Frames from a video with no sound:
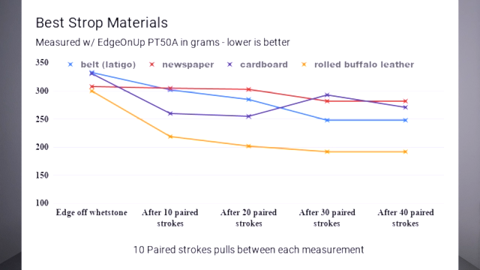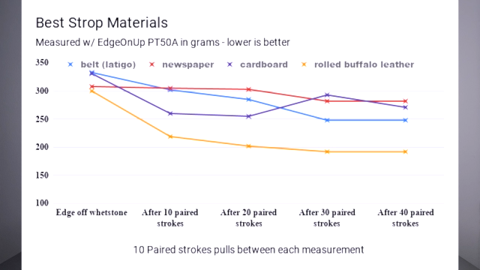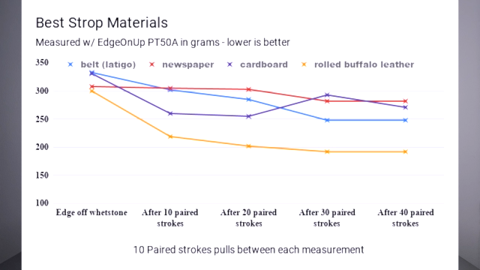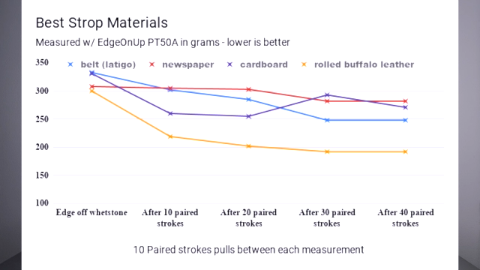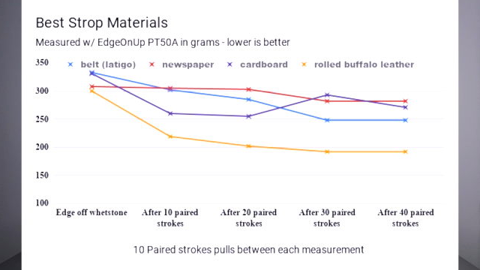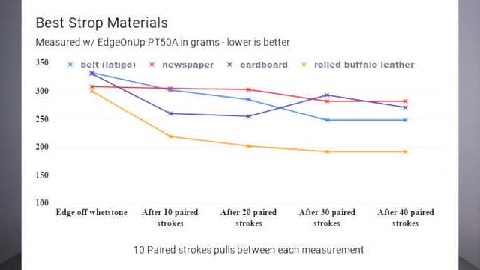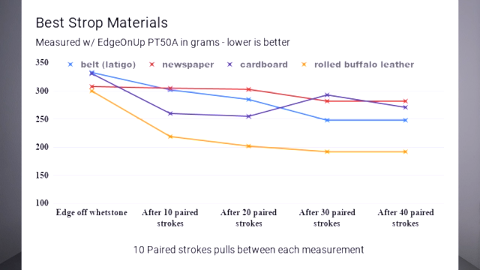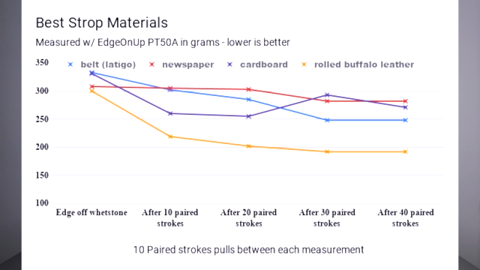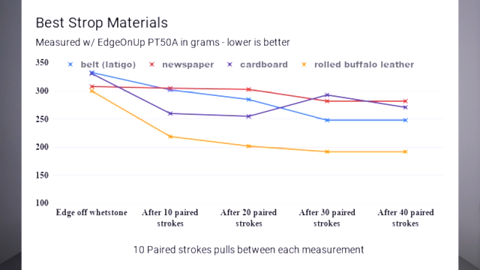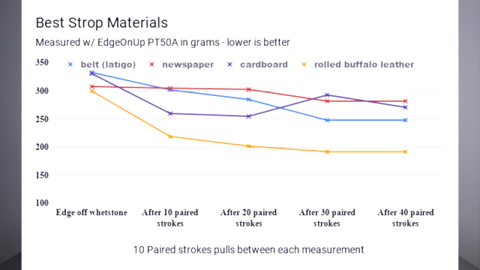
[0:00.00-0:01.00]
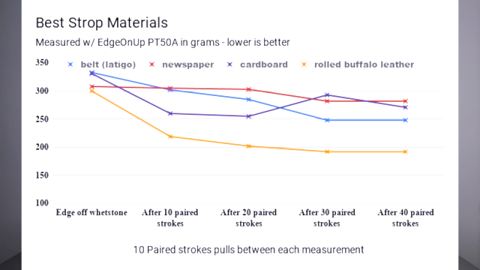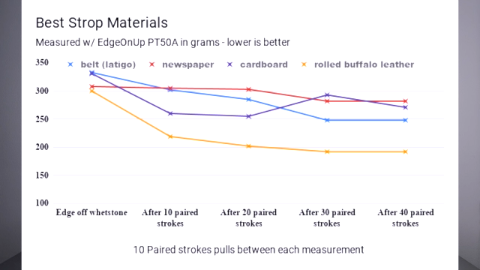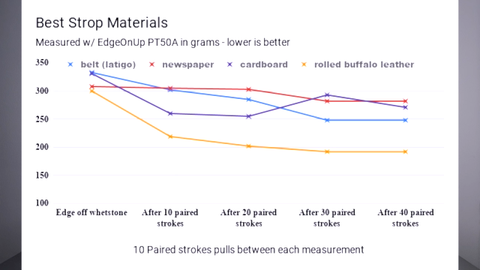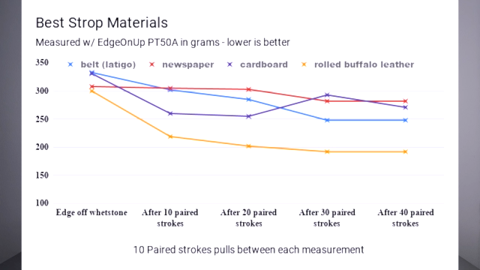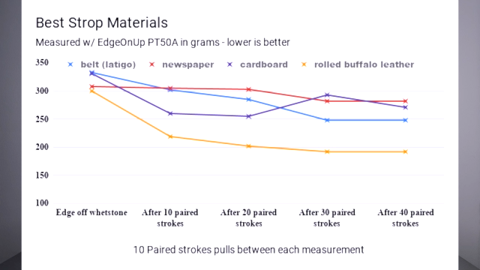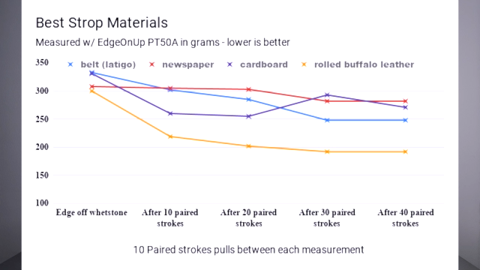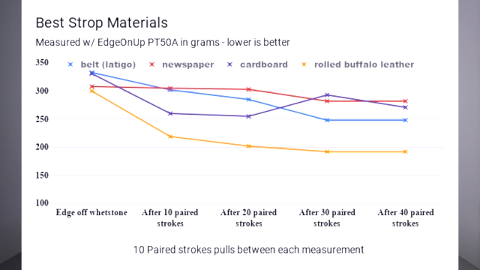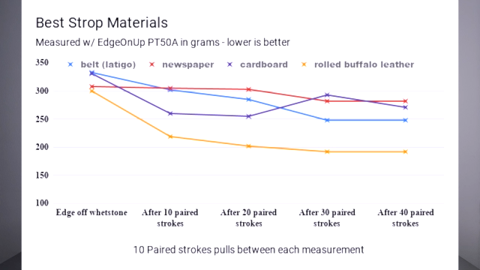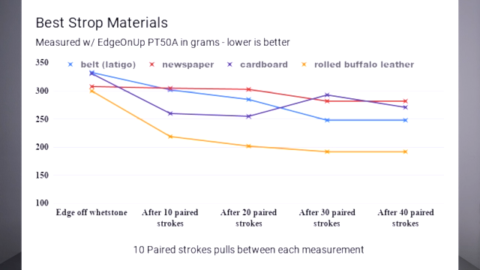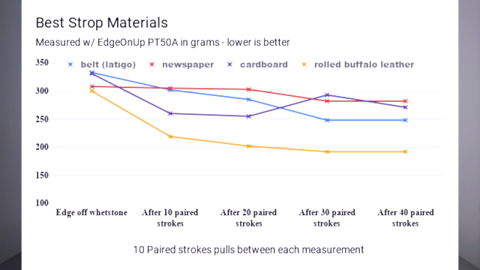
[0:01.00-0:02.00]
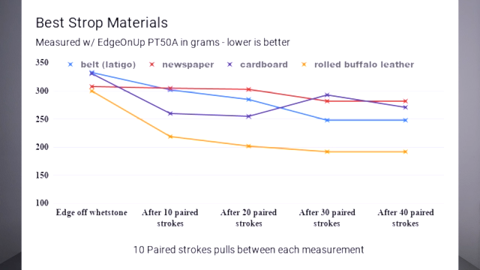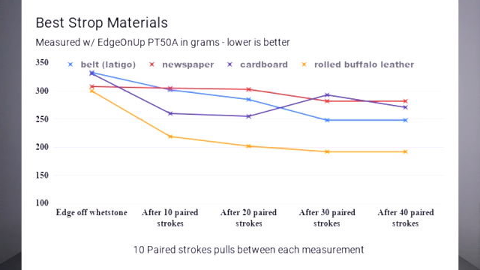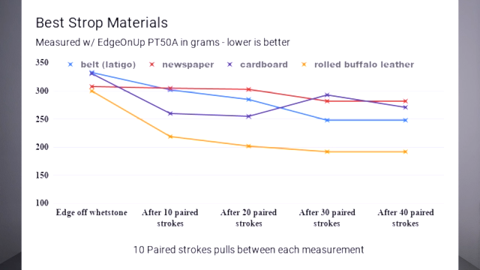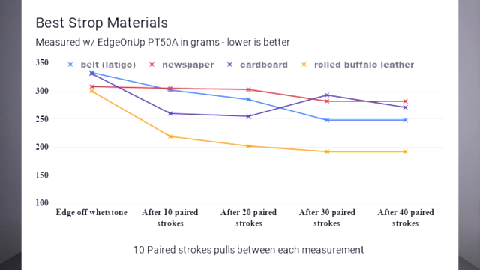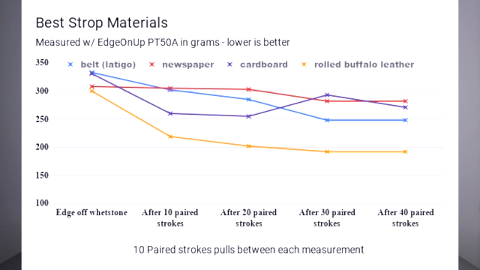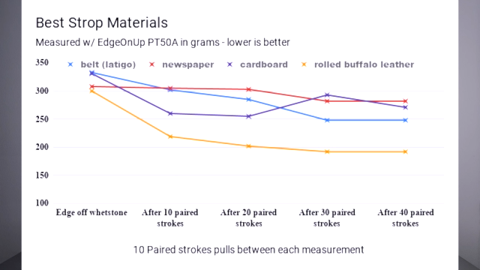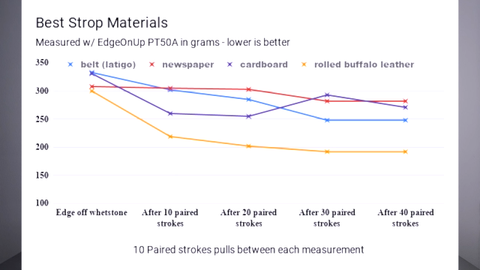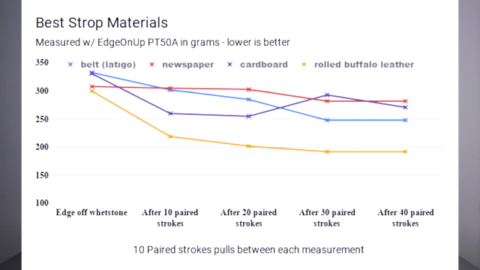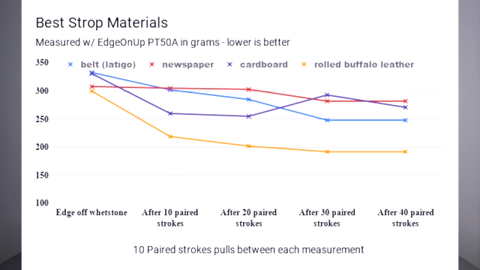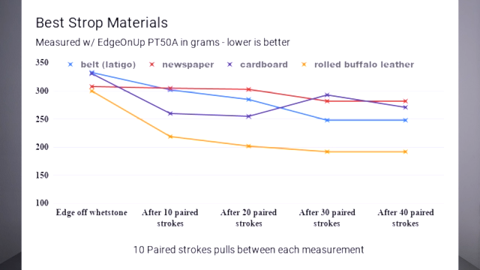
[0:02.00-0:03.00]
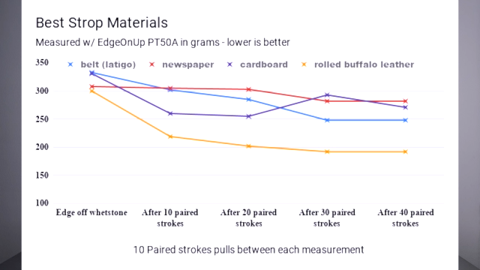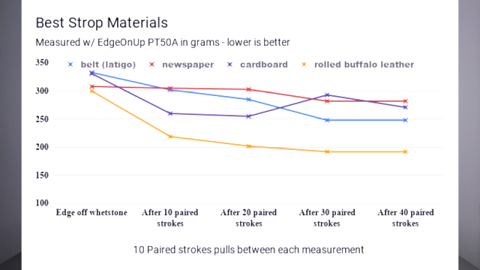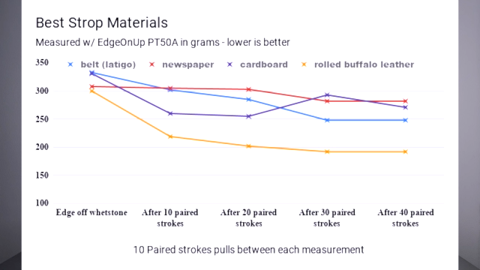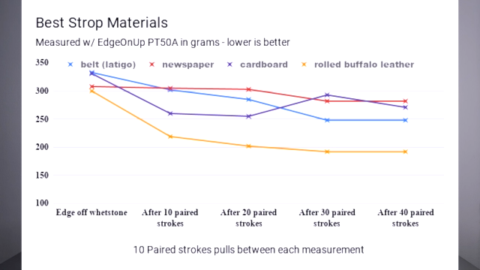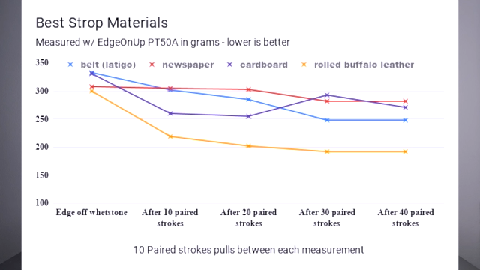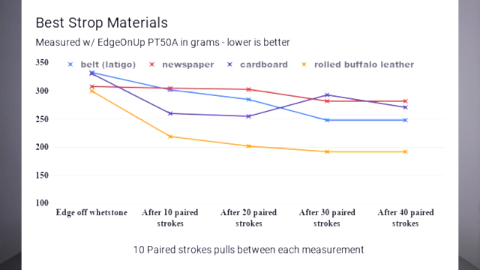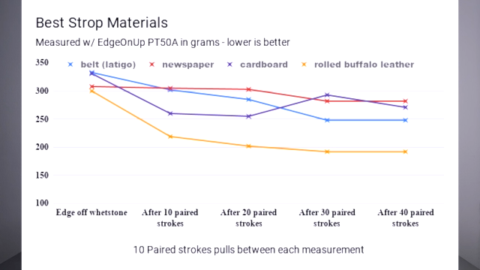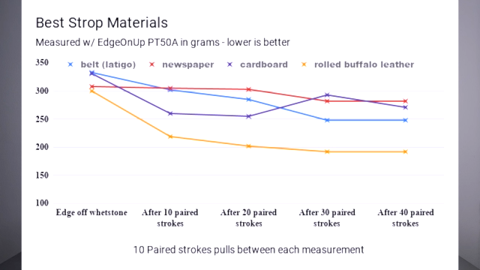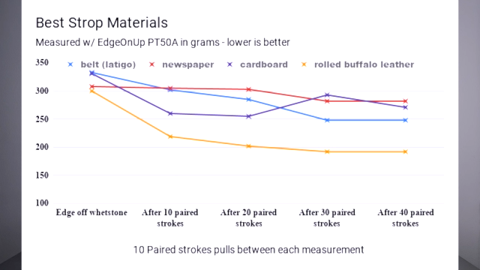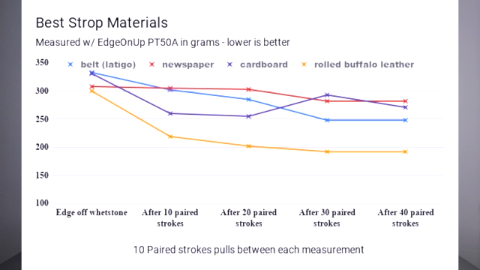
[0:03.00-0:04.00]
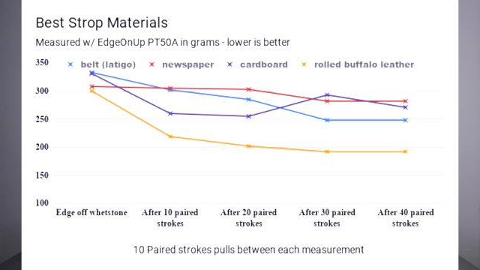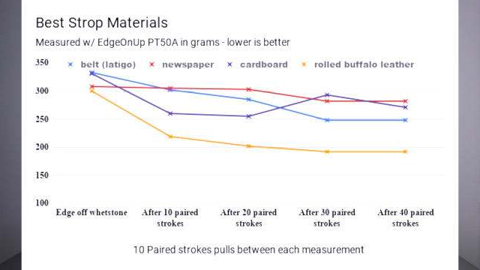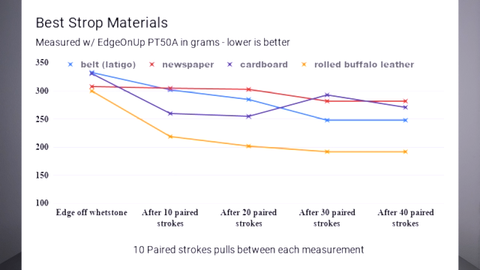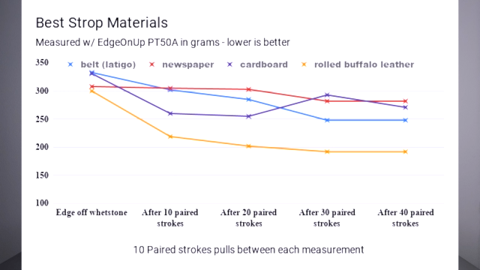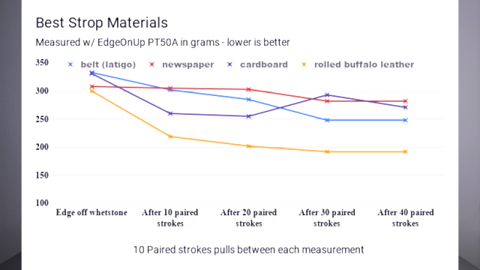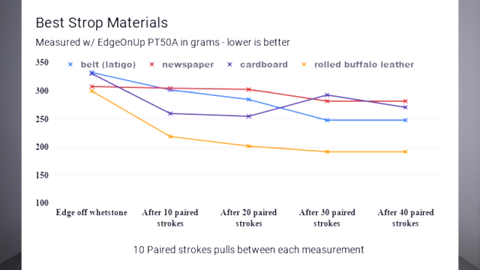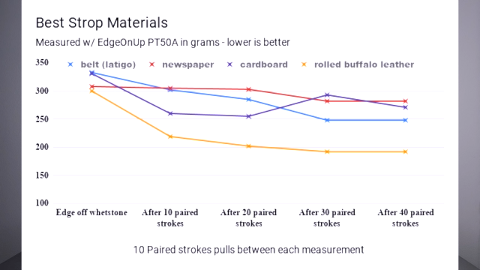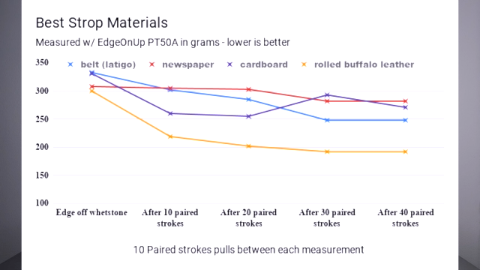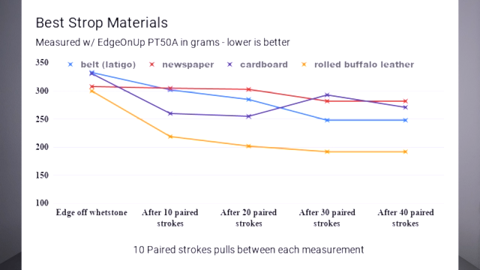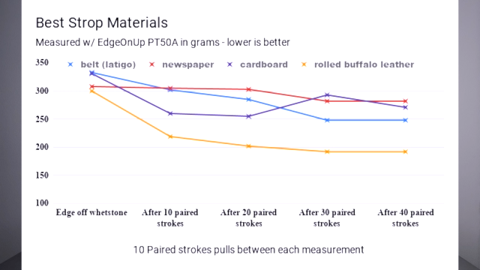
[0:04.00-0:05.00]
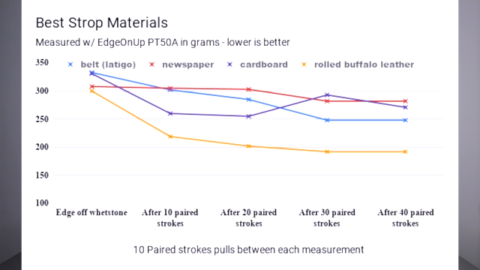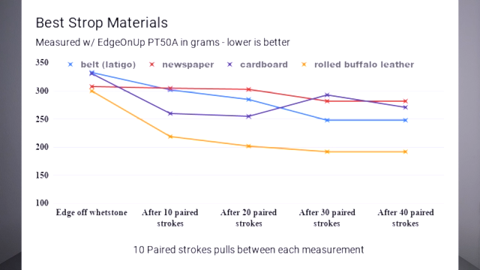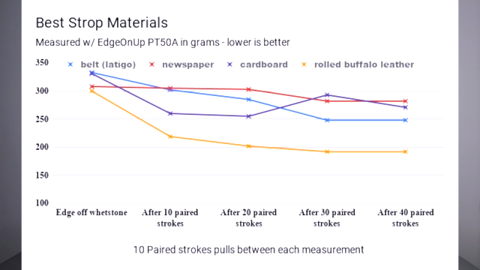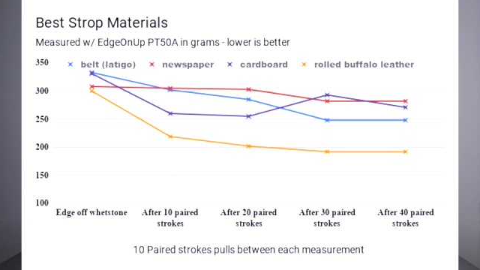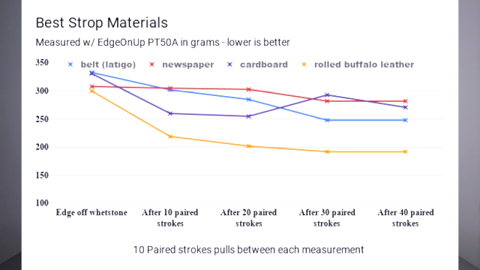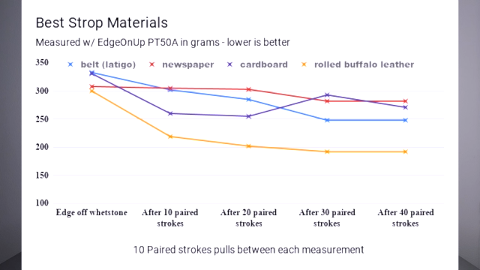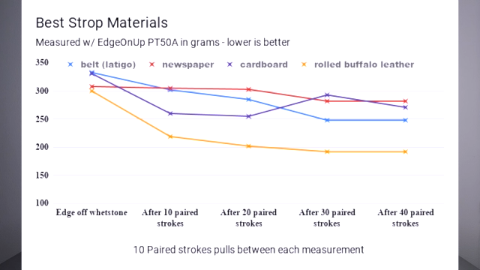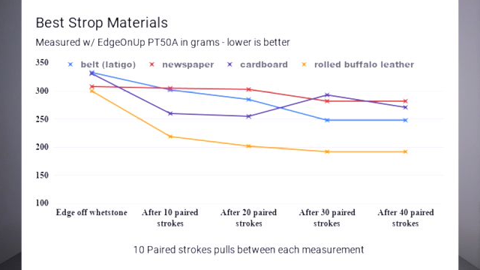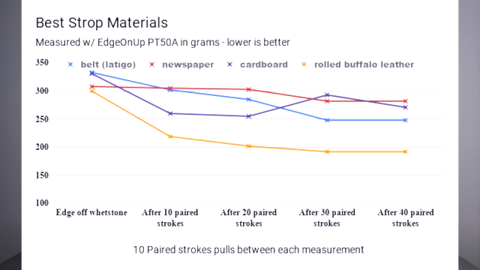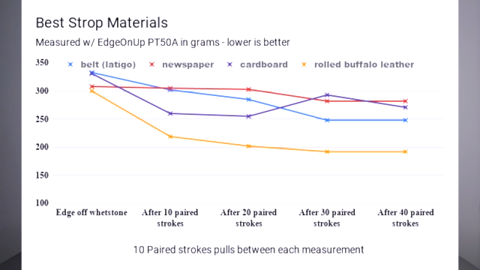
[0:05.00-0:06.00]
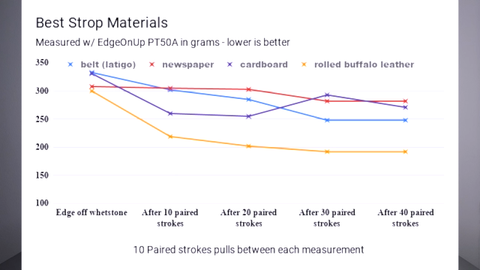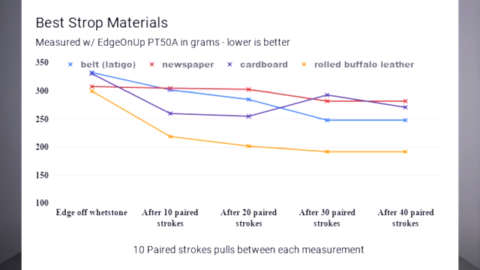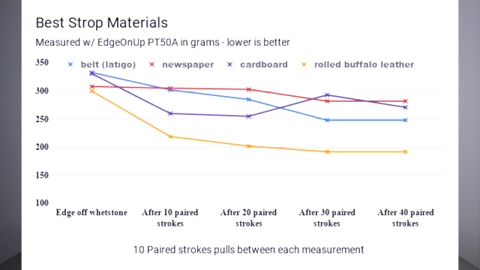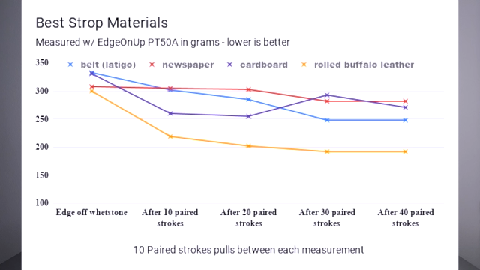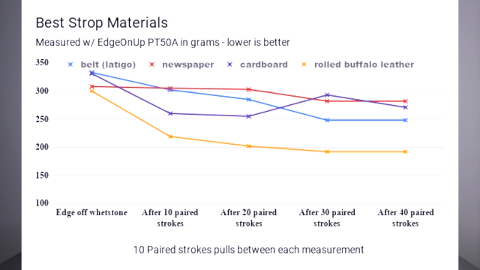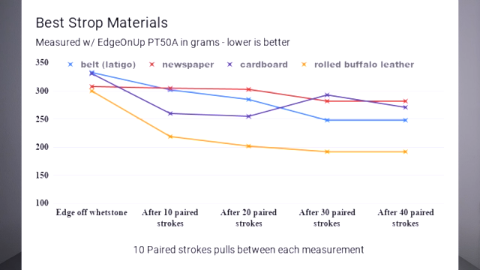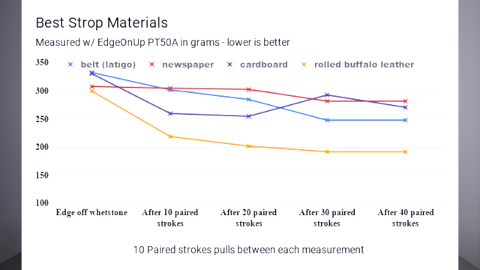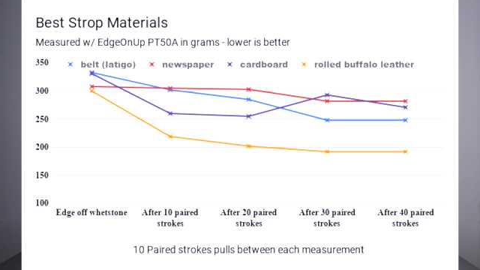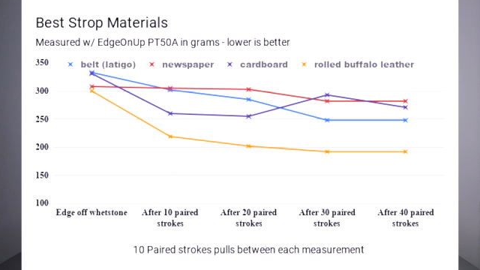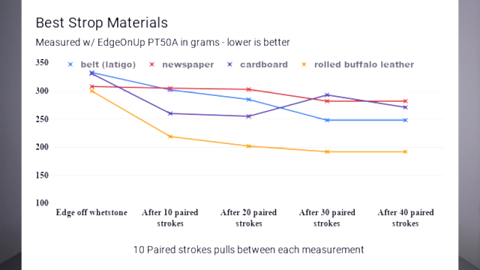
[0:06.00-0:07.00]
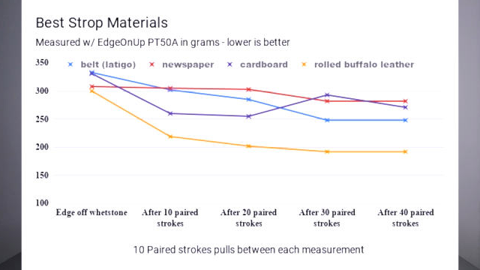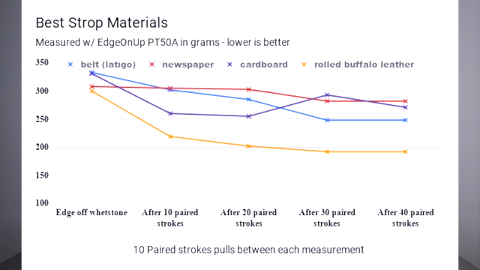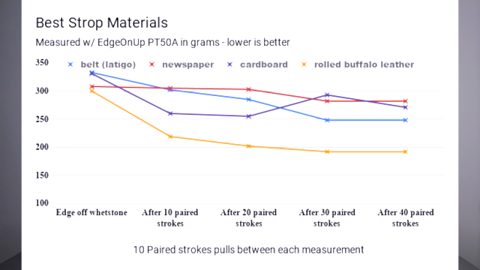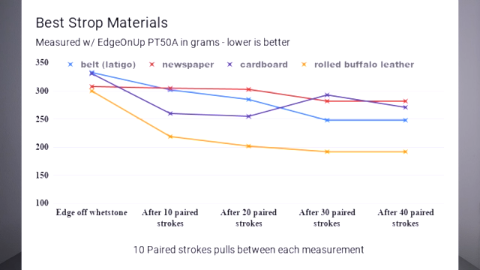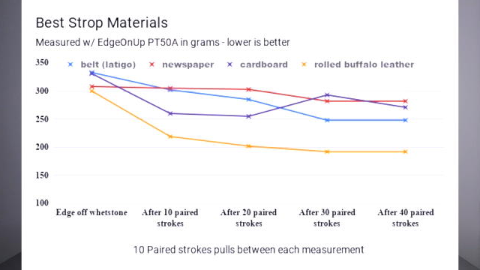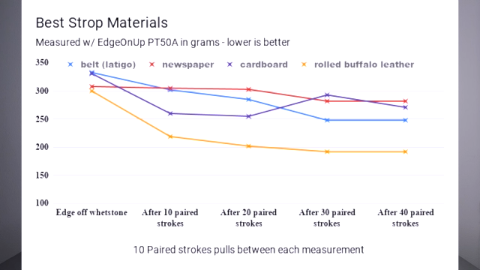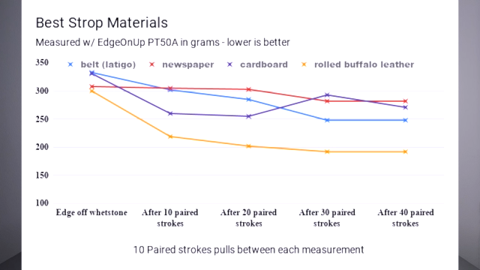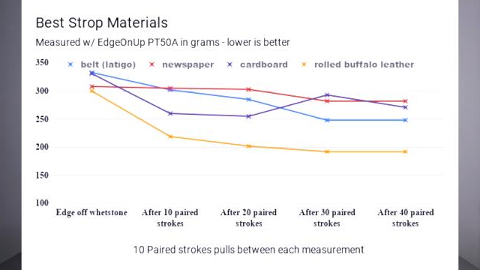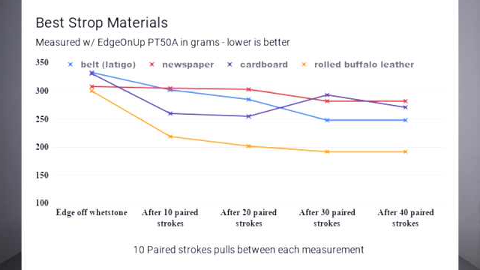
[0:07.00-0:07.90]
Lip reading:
Nobody's mouth can be seen.